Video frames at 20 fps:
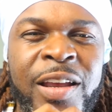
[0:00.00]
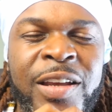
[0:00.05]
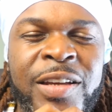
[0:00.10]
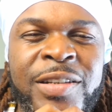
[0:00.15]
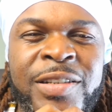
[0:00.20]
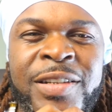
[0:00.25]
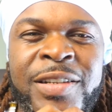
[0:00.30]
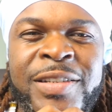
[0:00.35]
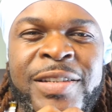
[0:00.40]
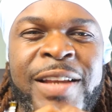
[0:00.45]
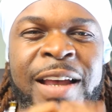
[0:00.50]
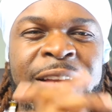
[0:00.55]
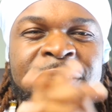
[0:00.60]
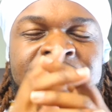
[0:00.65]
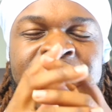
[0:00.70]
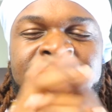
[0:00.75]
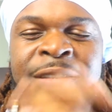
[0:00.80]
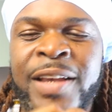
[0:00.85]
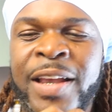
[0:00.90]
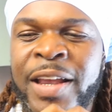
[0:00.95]
she's not
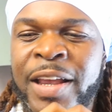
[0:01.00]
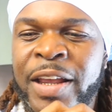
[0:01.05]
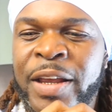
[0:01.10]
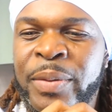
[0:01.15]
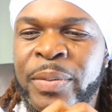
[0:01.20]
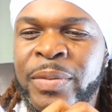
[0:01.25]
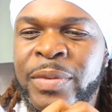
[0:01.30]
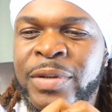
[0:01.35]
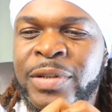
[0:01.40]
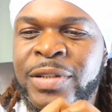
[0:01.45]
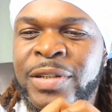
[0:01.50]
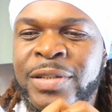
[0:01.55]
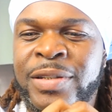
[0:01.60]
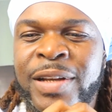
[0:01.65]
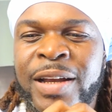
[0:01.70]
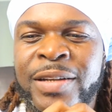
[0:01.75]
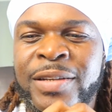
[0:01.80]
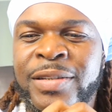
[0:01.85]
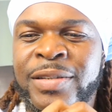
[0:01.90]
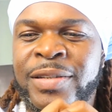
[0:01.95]
the same. She's
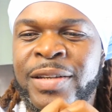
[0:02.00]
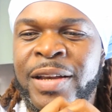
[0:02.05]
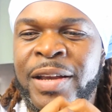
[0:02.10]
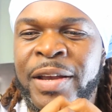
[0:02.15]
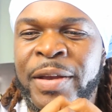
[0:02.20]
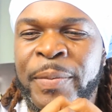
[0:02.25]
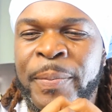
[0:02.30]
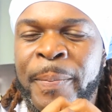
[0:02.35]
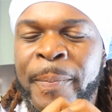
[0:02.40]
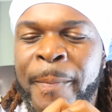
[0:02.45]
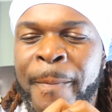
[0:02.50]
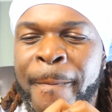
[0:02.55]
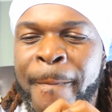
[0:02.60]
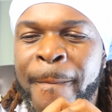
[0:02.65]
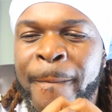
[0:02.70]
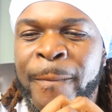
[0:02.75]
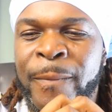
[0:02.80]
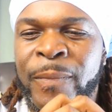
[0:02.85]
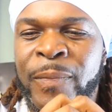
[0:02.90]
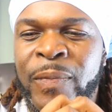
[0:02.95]
not the same.
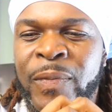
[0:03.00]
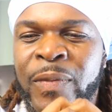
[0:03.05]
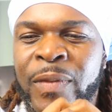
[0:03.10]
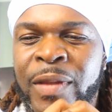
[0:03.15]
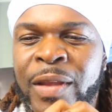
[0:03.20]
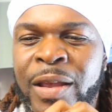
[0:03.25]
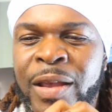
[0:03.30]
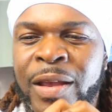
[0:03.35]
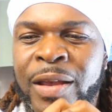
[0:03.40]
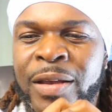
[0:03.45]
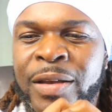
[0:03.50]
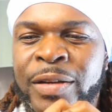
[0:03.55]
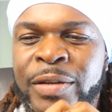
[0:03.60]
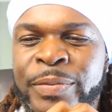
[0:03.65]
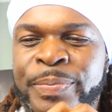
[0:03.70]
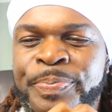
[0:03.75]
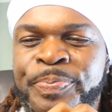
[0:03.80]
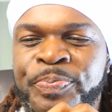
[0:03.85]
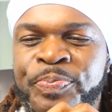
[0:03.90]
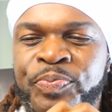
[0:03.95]

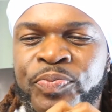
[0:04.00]
And